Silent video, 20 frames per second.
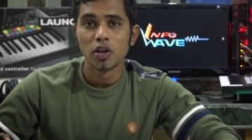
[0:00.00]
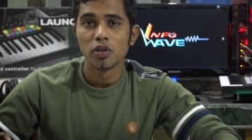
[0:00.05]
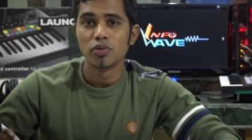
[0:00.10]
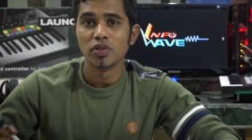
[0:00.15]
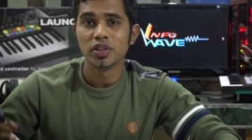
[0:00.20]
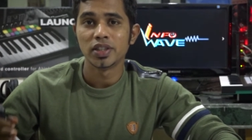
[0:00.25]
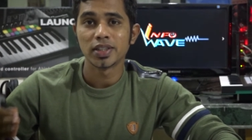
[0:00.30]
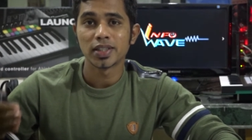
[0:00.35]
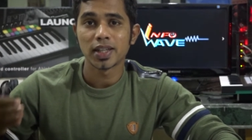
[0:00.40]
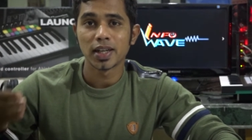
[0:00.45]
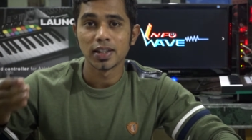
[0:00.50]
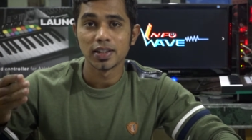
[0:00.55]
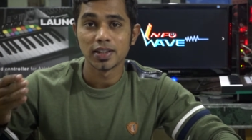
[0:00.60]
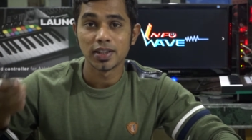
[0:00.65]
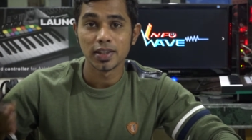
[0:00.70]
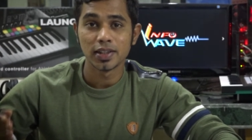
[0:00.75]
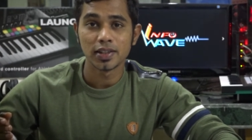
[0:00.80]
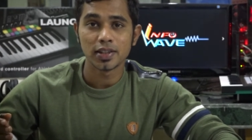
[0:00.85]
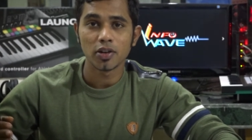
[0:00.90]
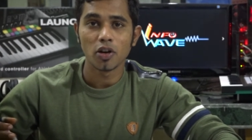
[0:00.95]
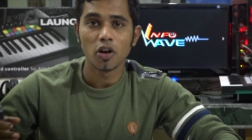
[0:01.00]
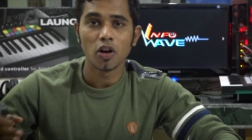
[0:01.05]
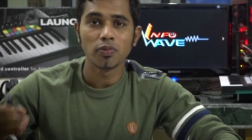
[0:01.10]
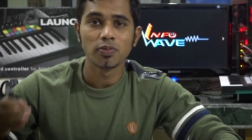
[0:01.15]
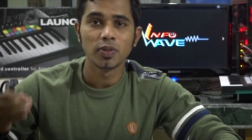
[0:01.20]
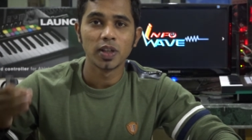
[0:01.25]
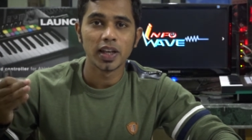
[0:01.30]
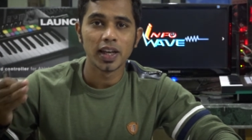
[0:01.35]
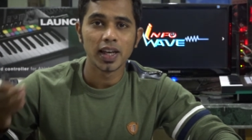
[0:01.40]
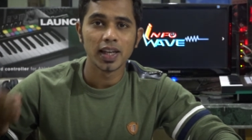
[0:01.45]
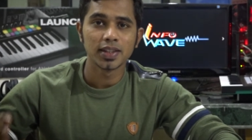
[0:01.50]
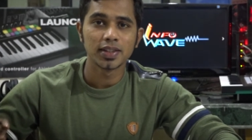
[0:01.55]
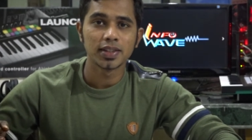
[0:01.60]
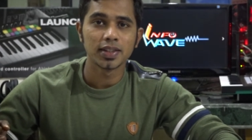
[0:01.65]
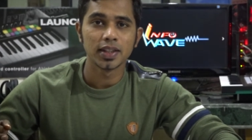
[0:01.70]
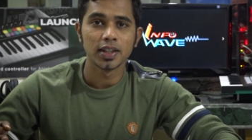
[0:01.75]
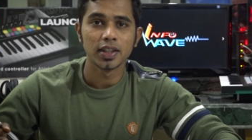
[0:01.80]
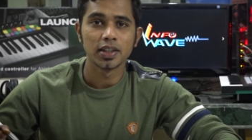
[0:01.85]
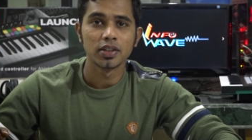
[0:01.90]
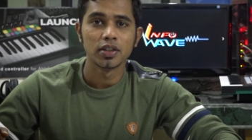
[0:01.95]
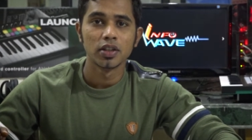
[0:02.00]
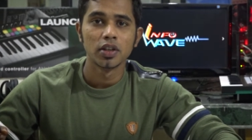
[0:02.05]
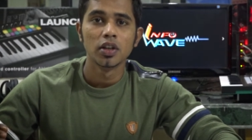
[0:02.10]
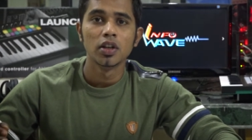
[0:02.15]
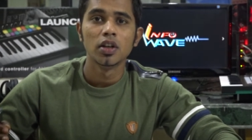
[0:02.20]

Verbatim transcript: which is consists of the H series,